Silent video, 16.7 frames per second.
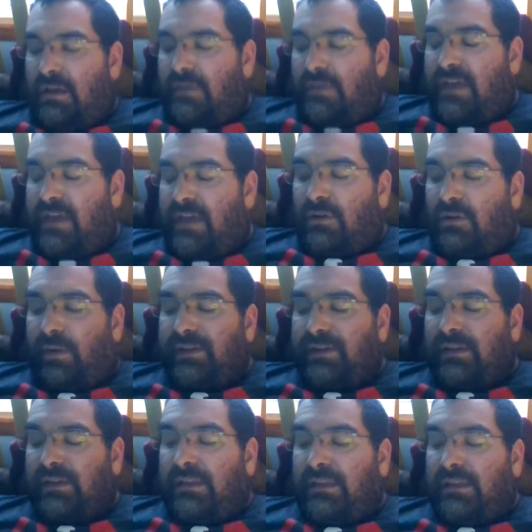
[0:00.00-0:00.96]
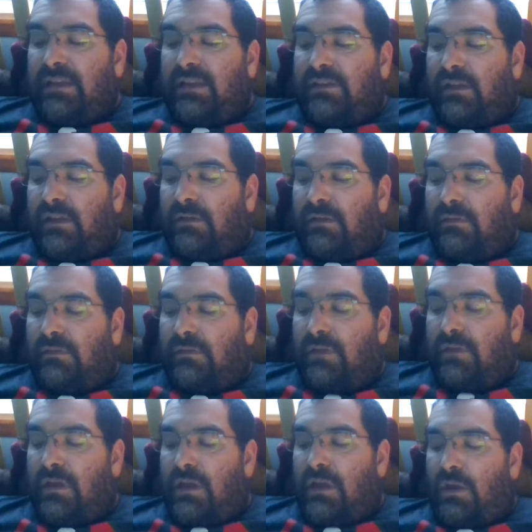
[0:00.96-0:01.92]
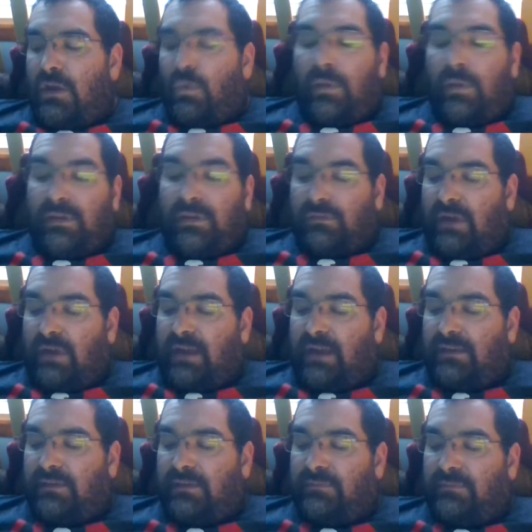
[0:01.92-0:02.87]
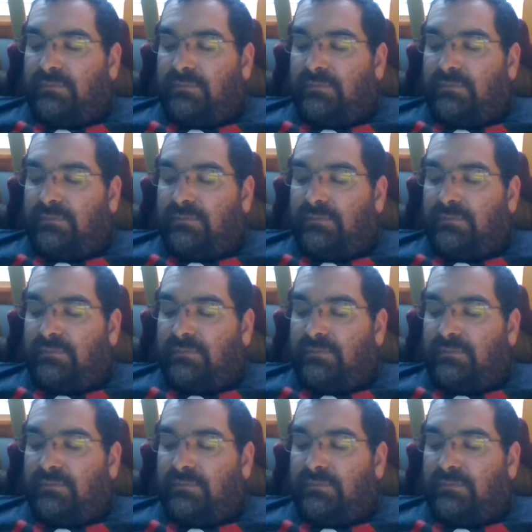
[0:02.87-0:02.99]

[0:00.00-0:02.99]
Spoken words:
that are going to lead to women's rights.